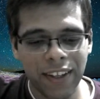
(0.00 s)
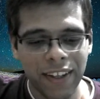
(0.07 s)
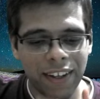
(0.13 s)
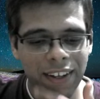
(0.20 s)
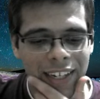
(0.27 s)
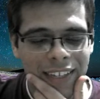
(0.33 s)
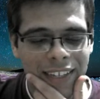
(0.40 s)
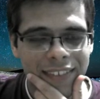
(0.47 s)

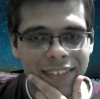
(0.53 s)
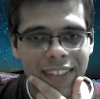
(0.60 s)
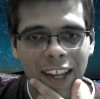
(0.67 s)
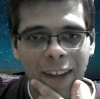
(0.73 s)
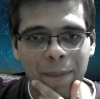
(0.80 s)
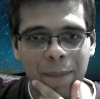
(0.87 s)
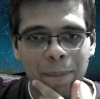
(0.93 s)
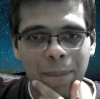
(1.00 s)
let's
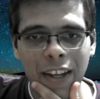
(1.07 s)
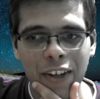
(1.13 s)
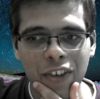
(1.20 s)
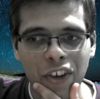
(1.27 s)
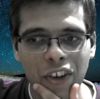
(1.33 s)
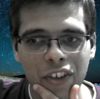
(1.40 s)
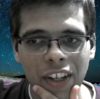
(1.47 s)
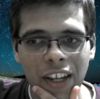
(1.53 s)
say,
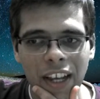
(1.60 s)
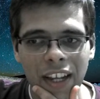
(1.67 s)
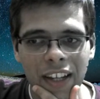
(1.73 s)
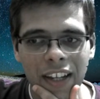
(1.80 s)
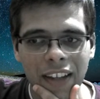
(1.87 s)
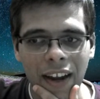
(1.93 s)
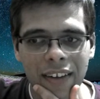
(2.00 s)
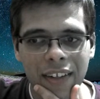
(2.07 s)
interesting and
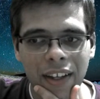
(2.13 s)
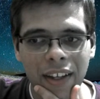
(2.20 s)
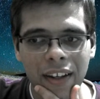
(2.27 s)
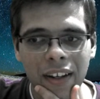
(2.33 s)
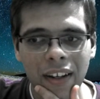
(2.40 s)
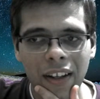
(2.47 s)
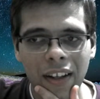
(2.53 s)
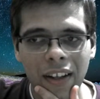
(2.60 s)
tactical.
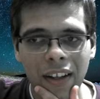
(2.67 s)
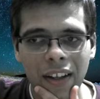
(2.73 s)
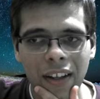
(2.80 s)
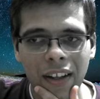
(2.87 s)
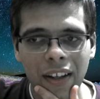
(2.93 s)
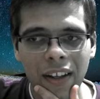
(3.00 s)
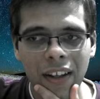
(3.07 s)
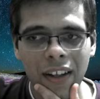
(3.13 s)
But
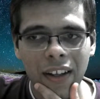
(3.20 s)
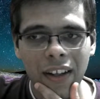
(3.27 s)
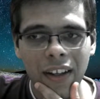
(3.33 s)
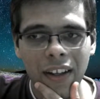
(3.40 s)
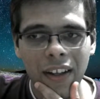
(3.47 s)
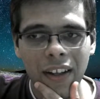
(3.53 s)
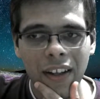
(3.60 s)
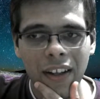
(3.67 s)
they're fun to
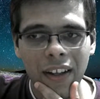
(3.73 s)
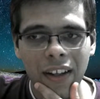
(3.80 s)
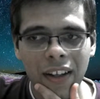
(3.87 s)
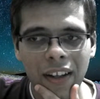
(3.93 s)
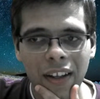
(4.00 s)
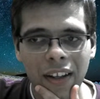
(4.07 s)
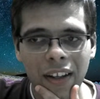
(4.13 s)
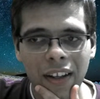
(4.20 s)
play, I think,
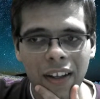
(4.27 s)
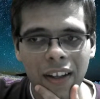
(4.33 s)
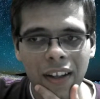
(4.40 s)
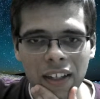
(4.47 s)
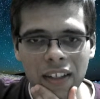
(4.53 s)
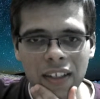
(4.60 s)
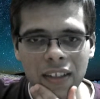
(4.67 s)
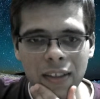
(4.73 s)
for both
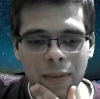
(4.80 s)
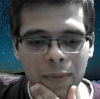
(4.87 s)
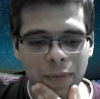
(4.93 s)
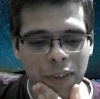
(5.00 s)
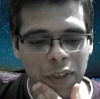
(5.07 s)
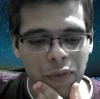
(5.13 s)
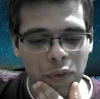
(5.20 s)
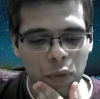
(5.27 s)
colors,
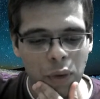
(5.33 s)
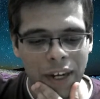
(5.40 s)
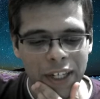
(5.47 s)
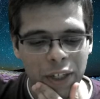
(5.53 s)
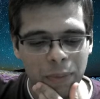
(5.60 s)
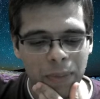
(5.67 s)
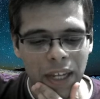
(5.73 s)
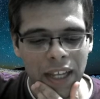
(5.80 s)
whether for white or
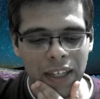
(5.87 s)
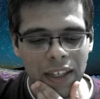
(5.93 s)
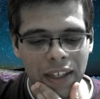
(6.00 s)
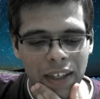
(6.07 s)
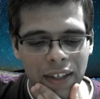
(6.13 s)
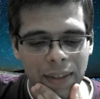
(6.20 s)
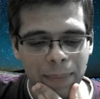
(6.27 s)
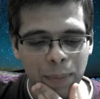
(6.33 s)
black,
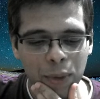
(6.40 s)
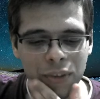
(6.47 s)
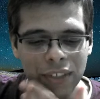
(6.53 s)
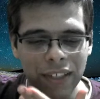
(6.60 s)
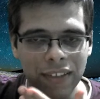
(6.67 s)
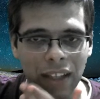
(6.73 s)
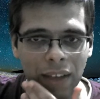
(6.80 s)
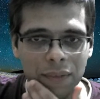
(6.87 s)
and both
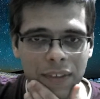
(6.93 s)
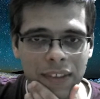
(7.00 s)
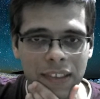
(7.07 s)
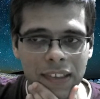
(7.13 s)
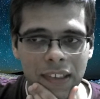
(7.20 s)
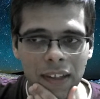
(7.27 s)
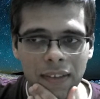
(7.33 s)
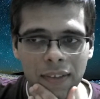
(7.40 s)
sides have decent
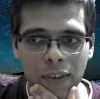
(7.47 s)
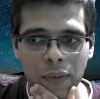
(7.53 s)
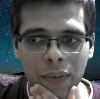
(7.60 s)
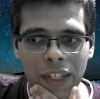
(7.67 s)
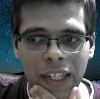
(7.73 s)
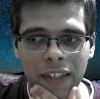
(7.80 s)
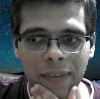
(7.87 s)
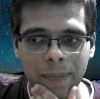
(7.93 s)
chances of winning.